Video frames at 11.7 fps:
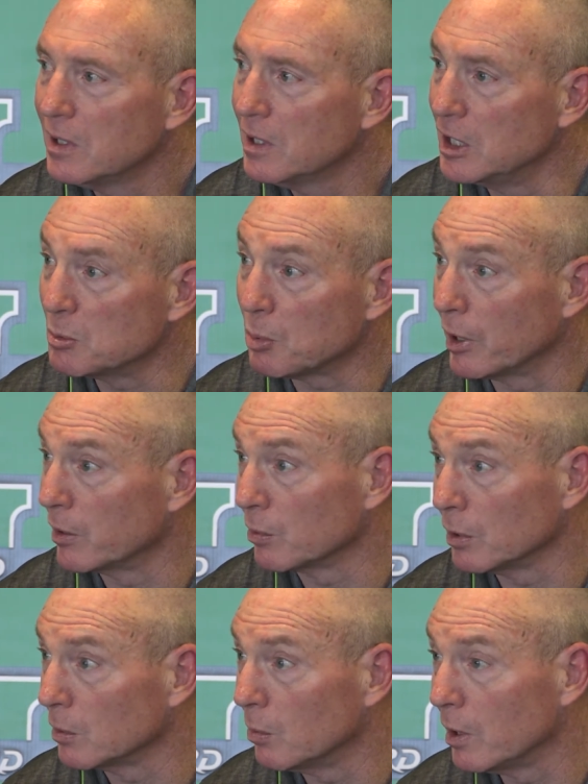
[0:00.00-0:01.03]
he's playing
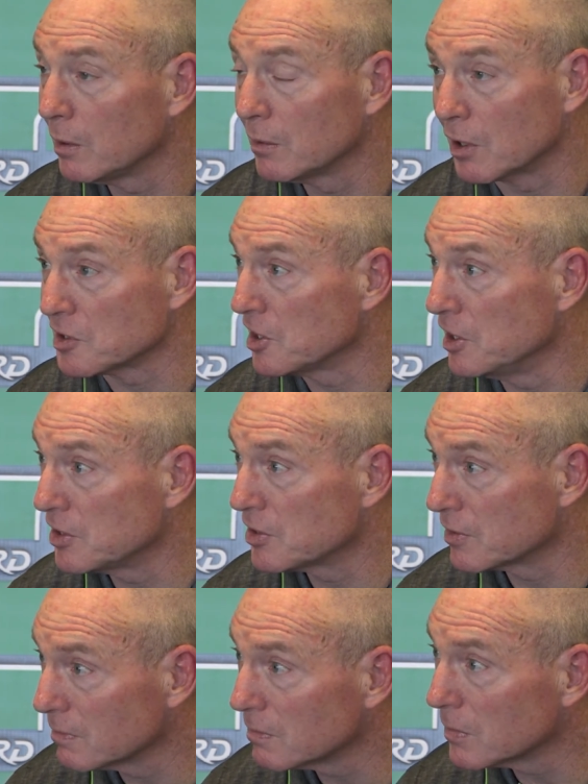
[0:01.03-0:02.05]
really well. Artis,